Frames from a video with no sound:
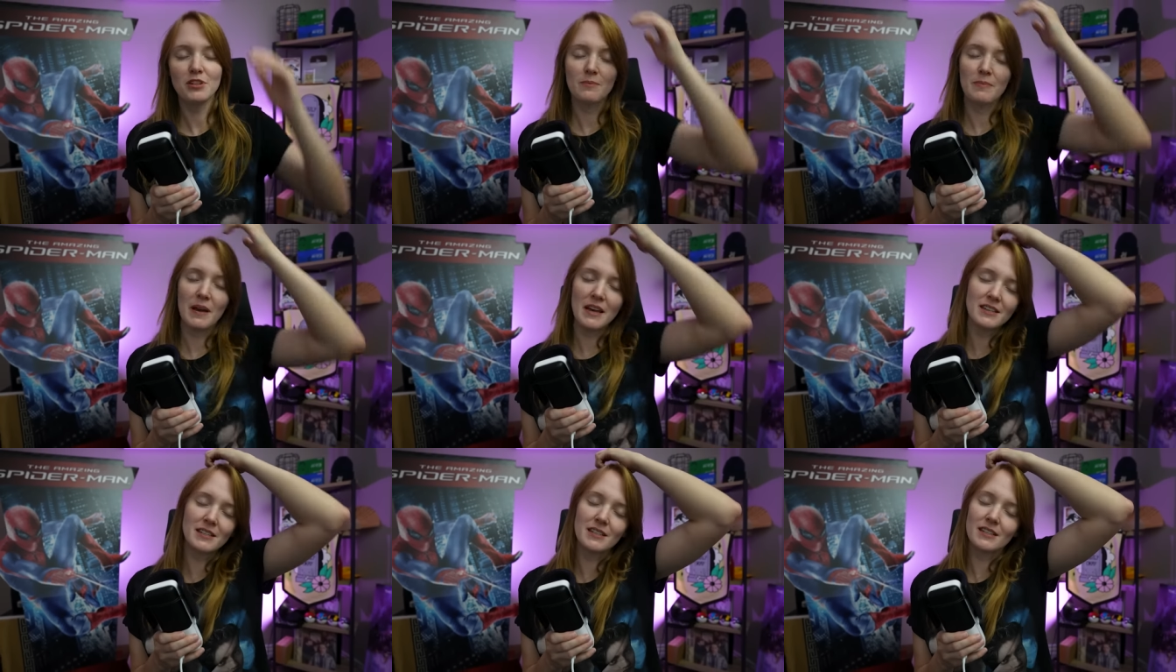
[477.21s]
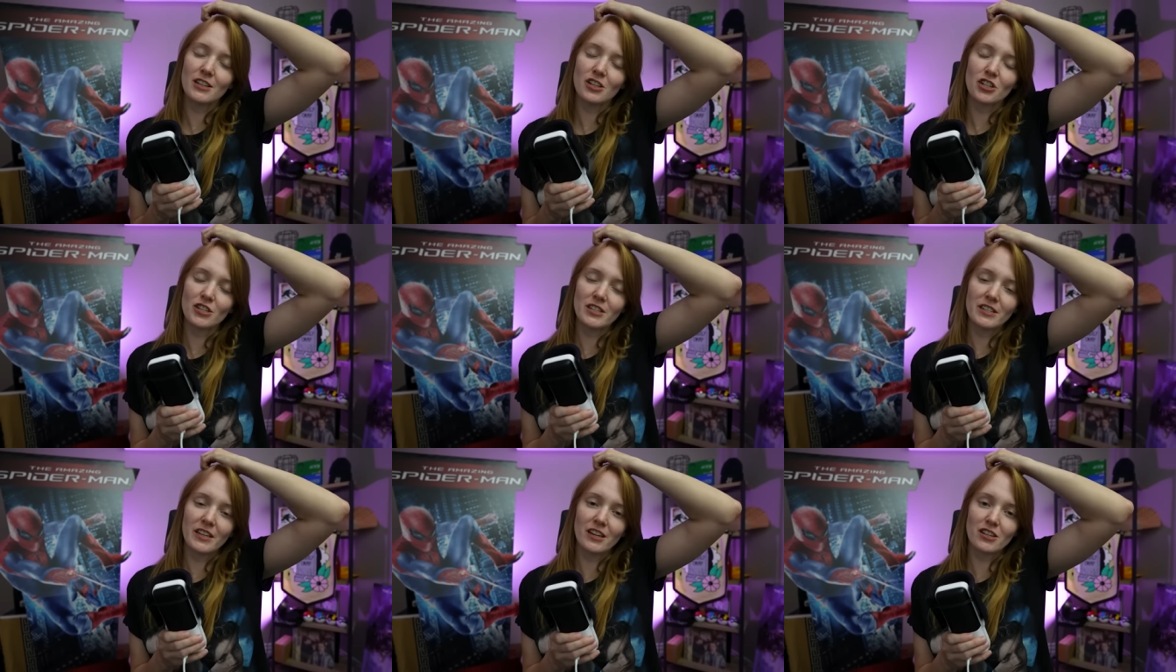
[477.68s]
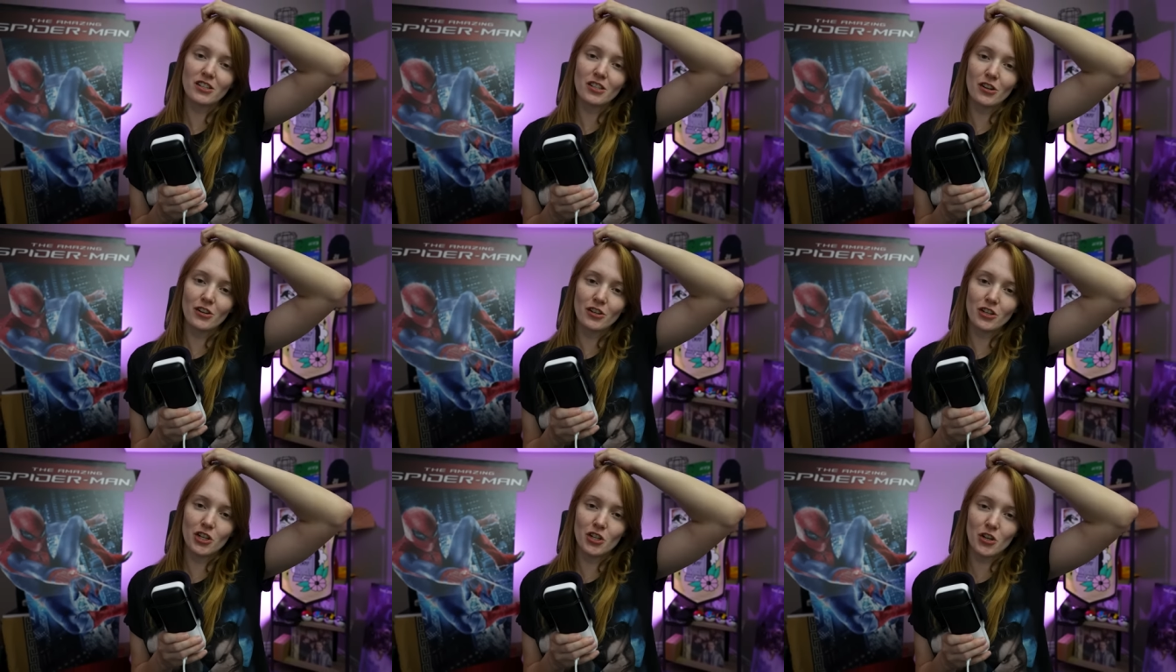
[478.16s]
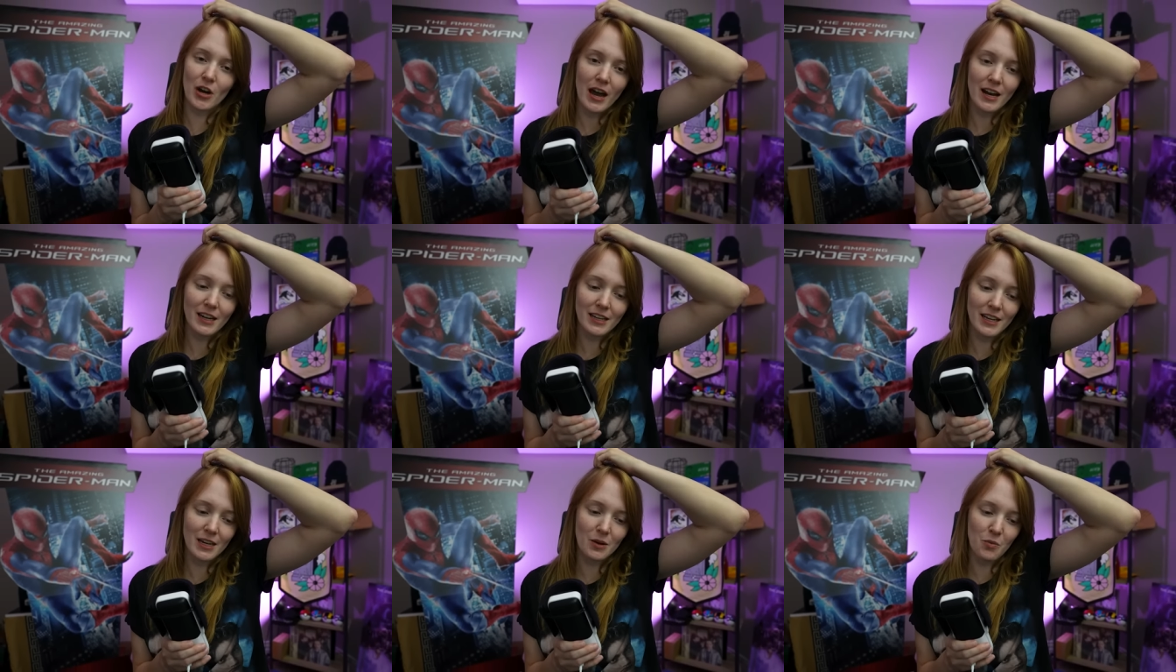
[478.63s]
she basically just like starts
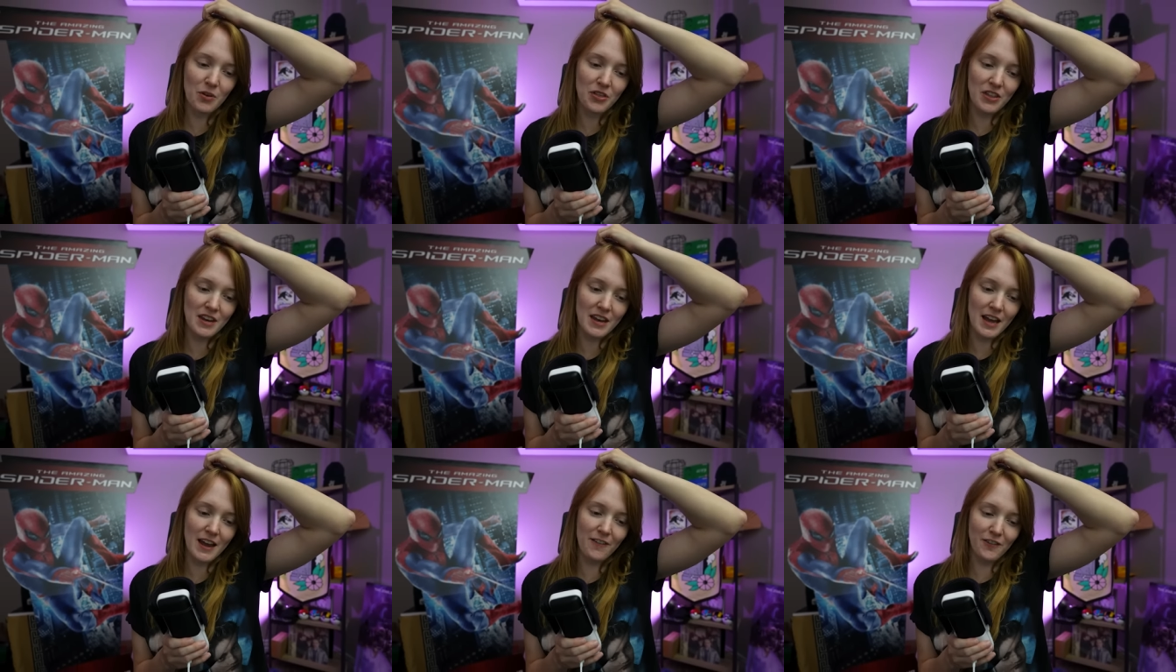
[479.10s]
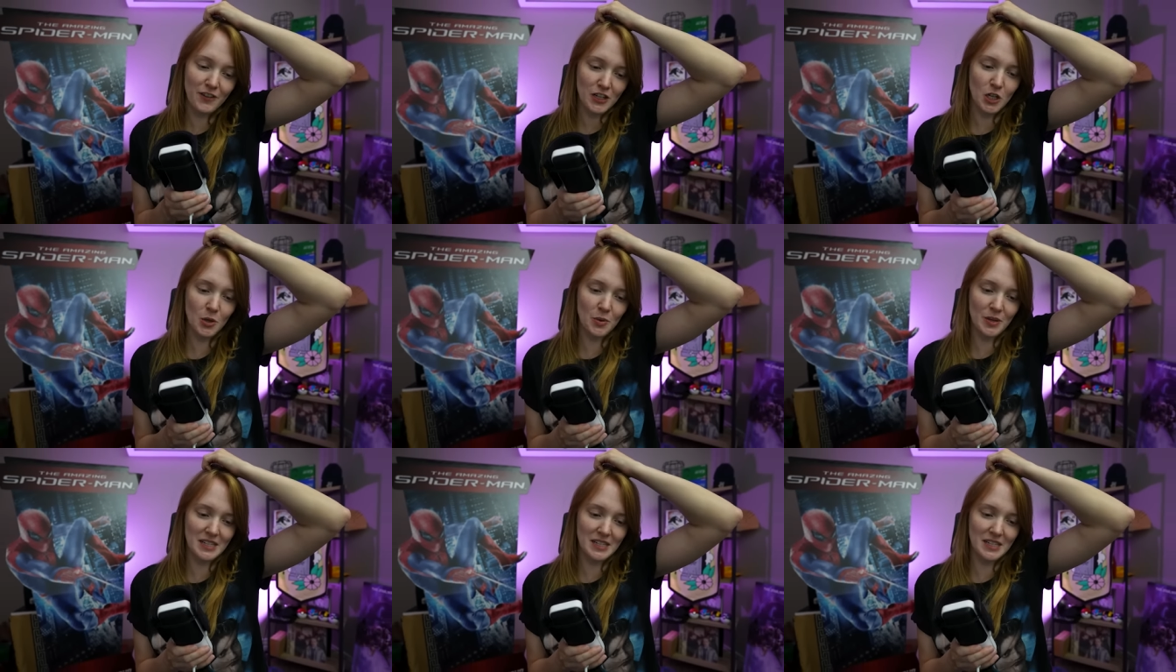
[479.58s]
straddling him with a knife to